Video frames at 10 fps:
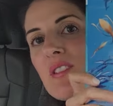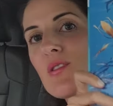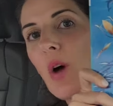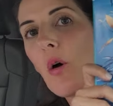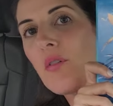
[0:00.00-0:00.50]

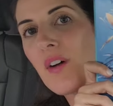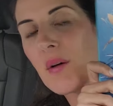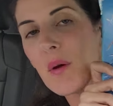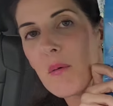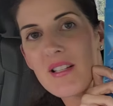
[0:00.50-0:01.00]
so
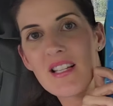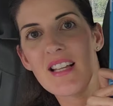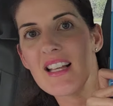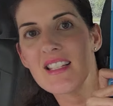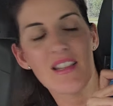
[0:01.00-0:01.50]
fun. We went to
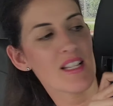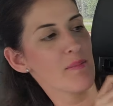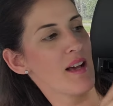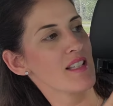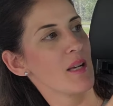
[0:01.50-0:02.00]
Destin this
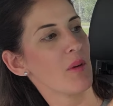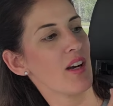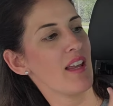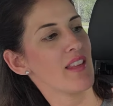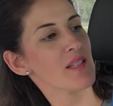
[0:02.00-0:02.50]
past summer,
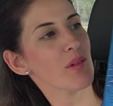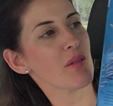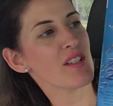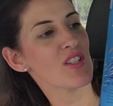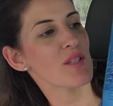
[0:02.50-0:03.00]
and this
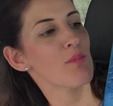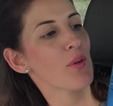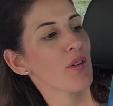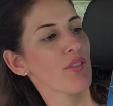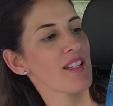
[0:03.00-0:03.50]
one was just
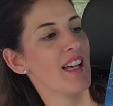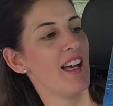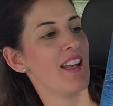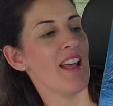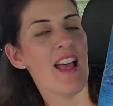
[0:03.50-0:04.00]
beautifully
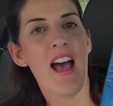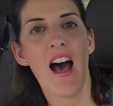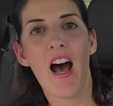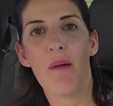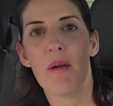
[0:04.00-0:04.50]
done.
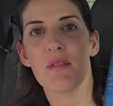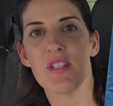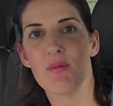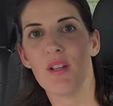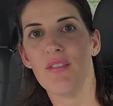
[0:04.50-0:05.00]
It was
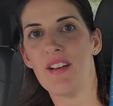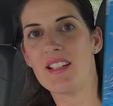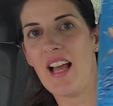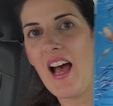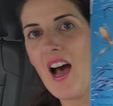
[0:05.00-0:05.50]
just really
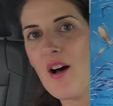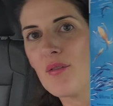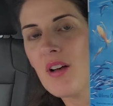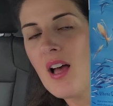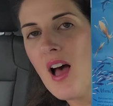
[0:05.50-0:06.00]
fun to
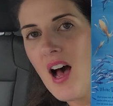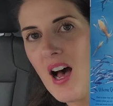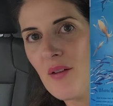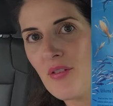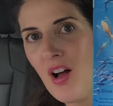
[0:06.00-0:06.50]
have
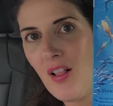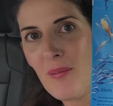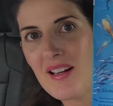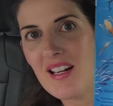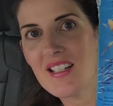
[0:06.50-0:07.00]
for all of
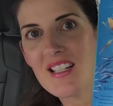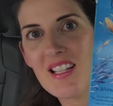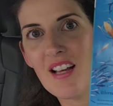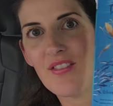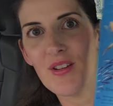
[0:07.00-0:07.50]
my nieces and
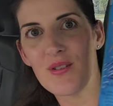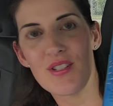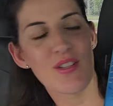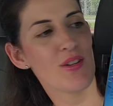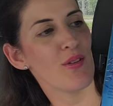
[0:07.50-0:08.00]

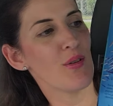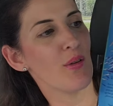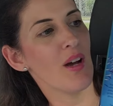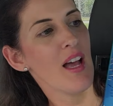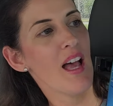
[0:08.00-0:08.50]
nephews
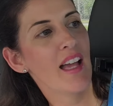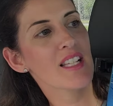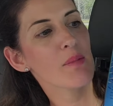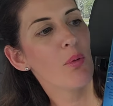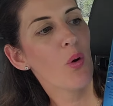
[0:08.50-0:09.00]
to
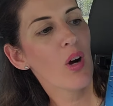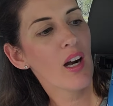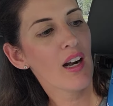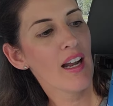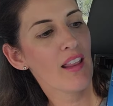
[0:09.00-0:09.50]

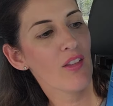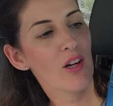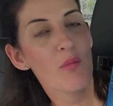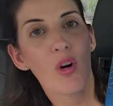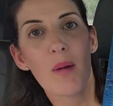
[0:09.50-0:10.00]
explore and
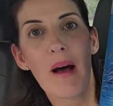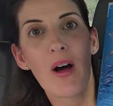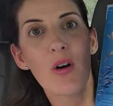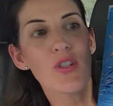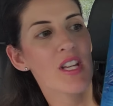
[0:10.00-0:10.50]
learn more about
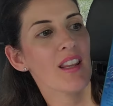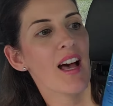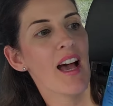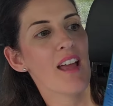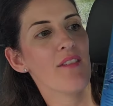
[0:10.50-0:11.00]
ocean
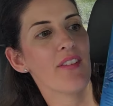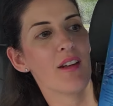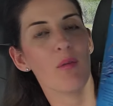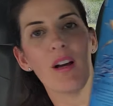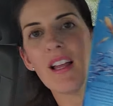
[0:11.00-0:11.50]
life
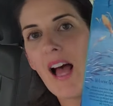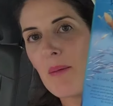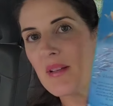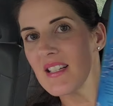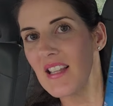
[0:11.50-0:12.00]
and what
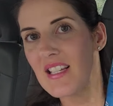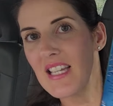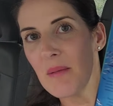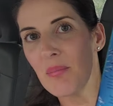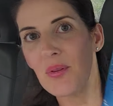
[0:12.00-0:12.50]
happens in the
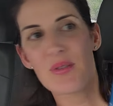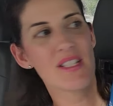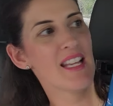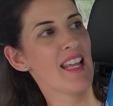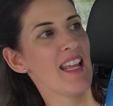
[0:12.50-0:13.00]
deep blue
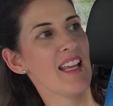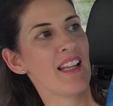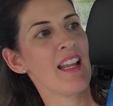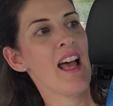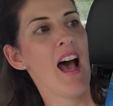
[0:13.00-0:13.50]
sea.
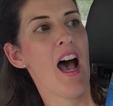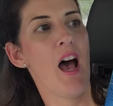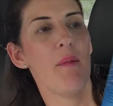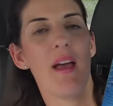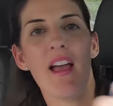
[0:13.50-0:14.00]

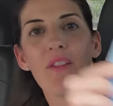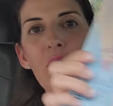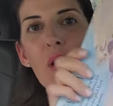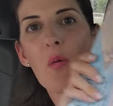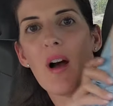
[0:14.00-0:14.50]
And if
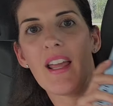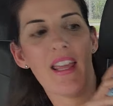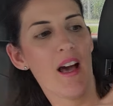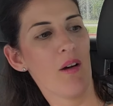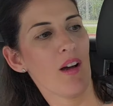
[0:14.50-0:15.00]
we were
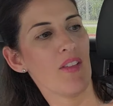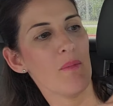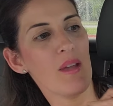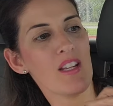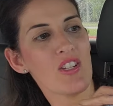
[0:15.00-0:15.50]
walking out on the
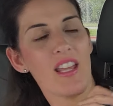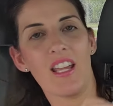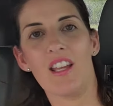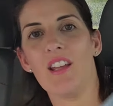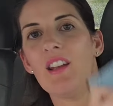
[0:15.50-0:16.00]
beach, they
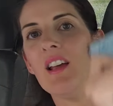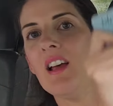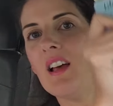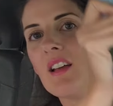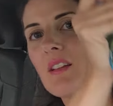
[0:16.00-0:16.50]
could
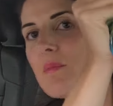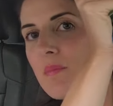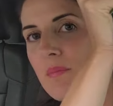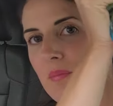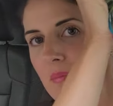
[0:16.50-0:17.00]

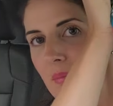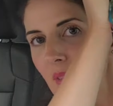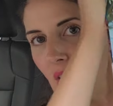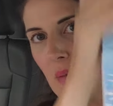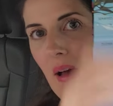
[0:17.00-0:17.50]

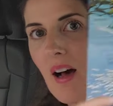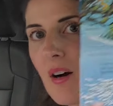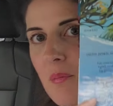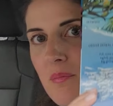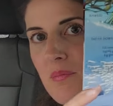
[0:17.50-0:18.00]
learn
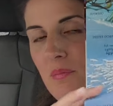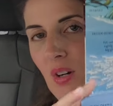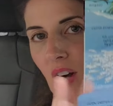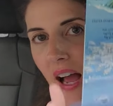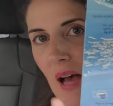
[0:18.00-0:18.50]
about
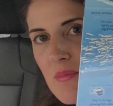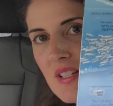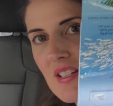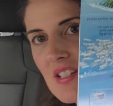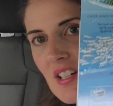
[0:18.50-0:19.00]

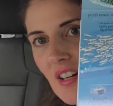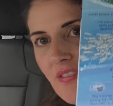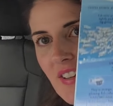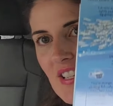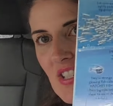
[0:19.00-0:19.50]
crabs and
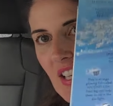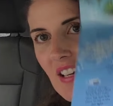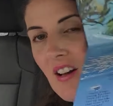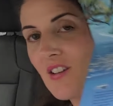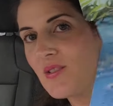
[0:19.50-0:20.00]
starfish
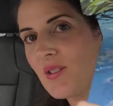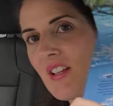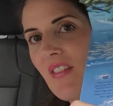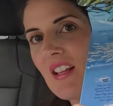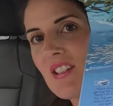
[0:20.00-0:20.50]
and all sorts
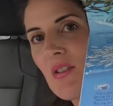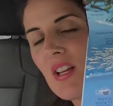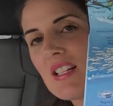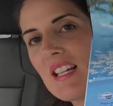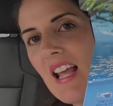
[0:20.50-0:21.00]
of things. So you
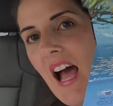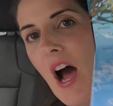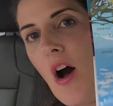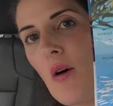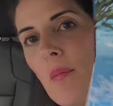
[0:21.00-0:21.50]
can see
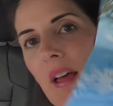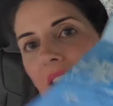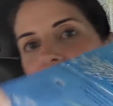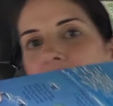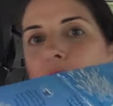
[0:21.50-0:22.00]
how
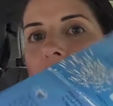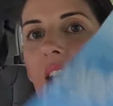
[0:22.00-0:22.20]
big this book